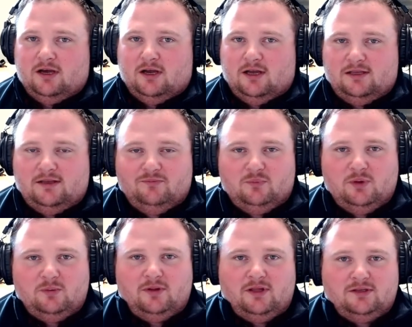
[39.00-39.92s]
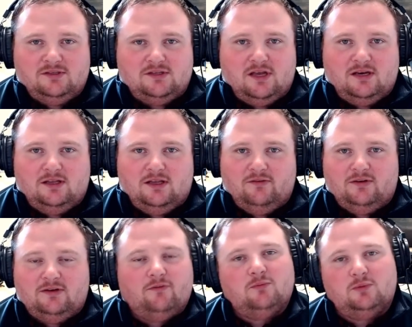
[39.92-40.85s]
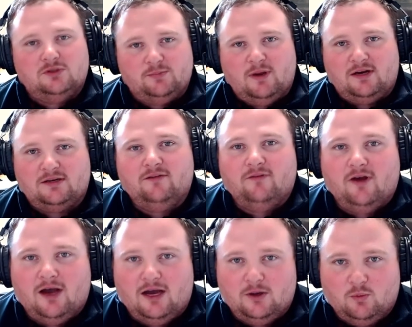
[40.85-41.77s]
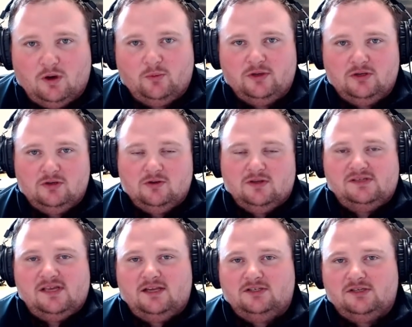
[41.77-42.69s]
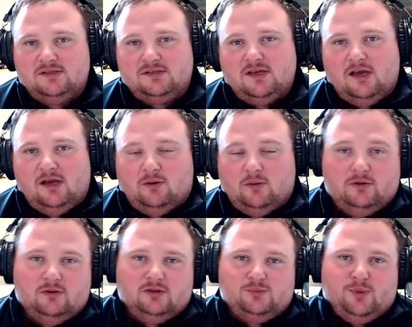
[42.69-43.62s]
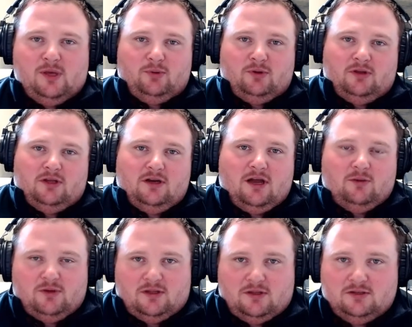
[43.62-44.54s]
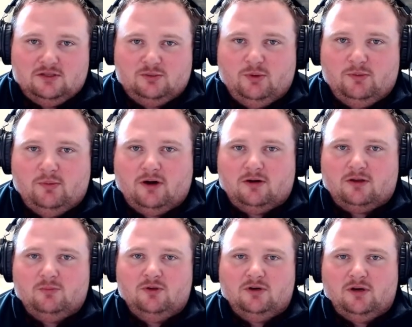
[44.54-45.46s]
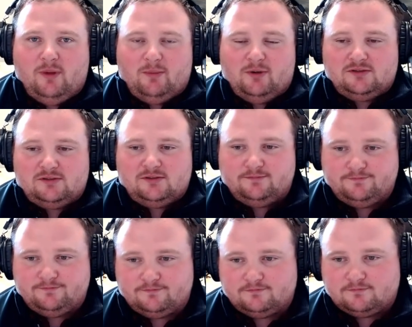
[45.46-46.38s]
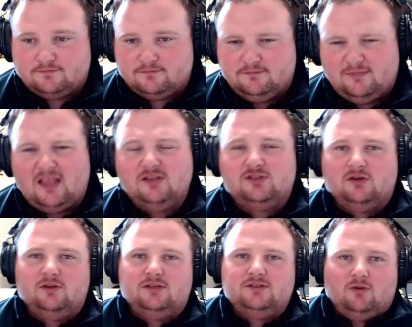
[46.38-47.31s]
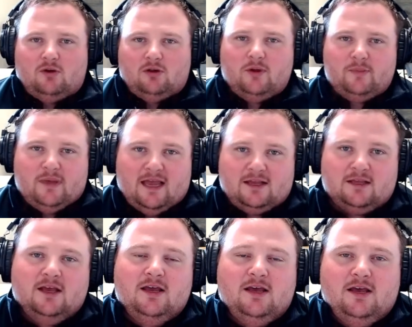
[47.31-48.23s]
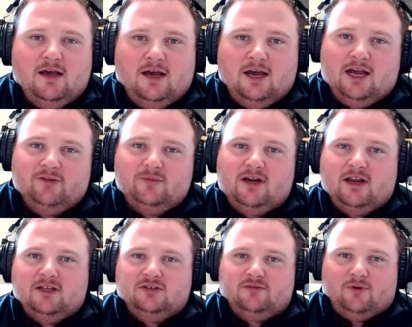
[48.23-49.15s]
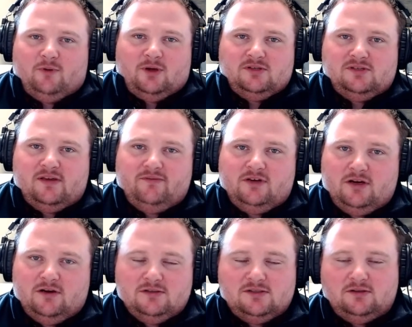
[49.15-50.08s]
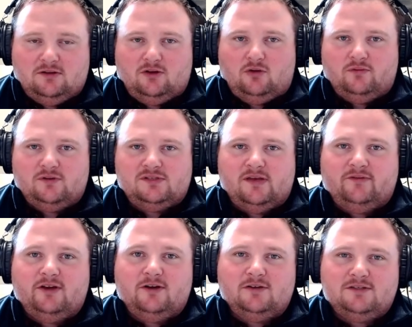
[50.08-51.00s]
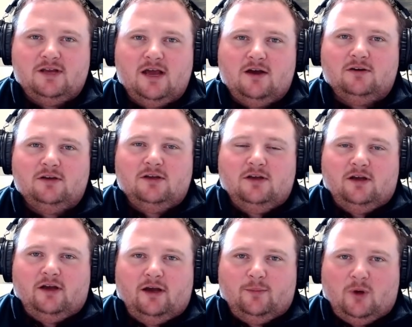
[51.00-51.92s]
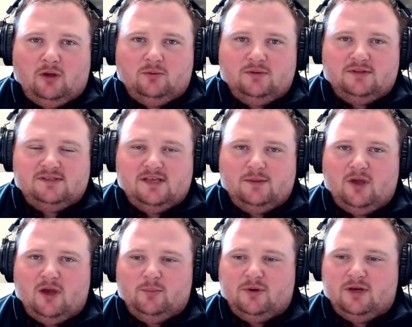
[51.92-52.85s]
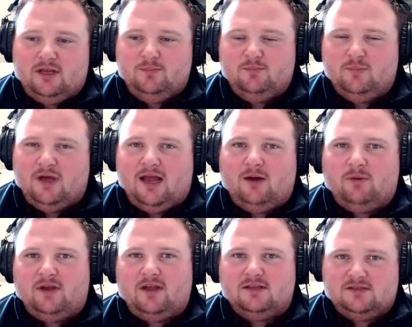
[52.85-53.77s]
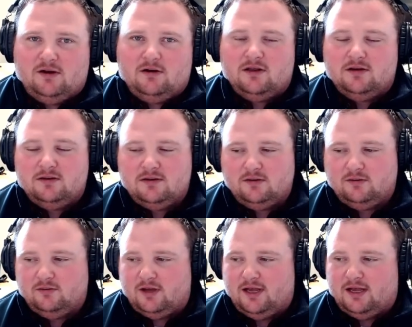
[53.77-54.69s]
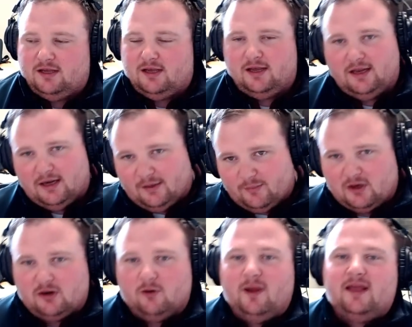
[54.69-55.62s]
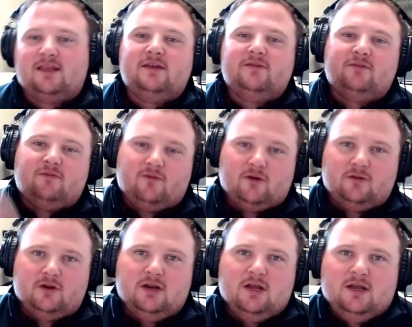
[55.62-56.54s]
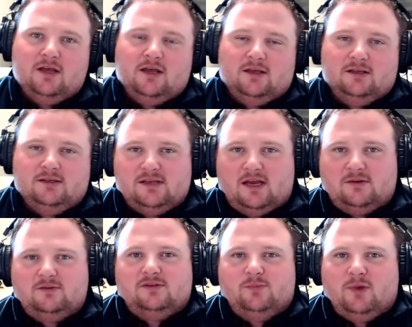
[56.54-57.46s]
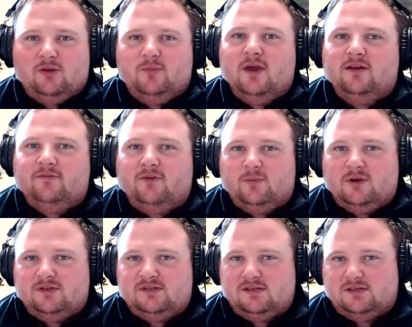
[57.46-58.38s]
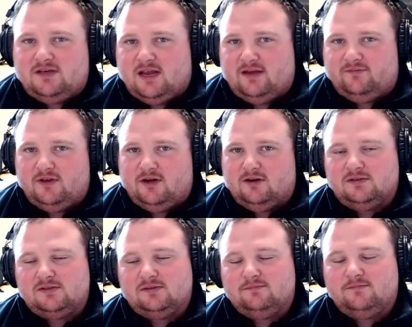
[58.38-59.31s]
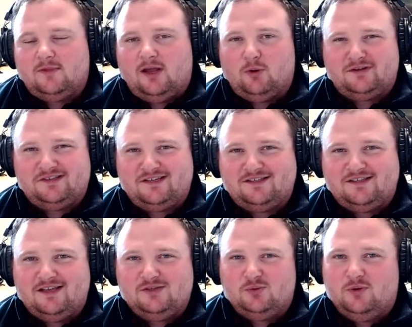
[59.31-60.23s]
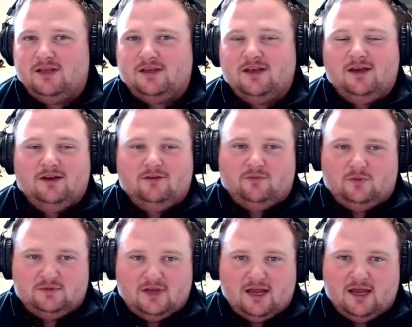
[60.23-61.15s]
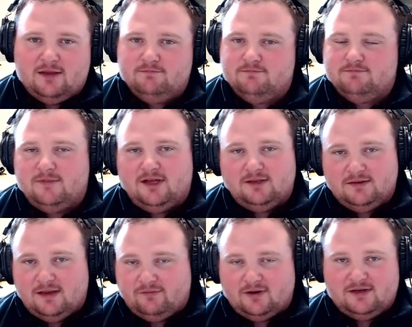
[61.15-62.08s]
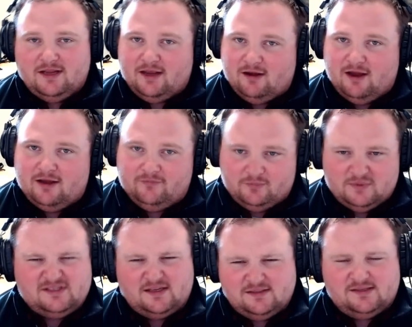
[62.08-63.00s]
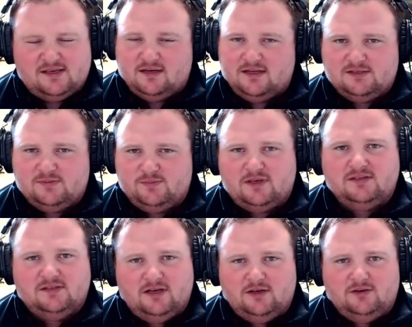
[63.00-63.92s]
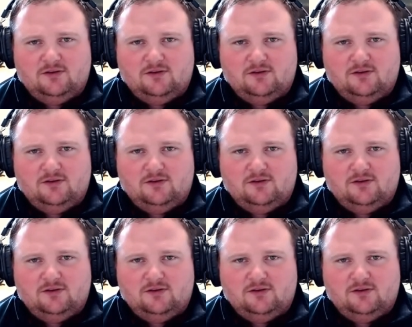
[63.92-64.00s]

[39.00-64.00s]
even people that just kind of give a different perspective on what we do as agents, what we do as people, and how we can just be better community members. So let's go all the way back. I've been an agent for about 7 years, a little over 7 years now, all with the same company. But how I got started, and I'm going to go back even further, is I was a mailman for about 6.5 years. I worked 6 days a week, full-time, never a day off besides Sundays because they didn't do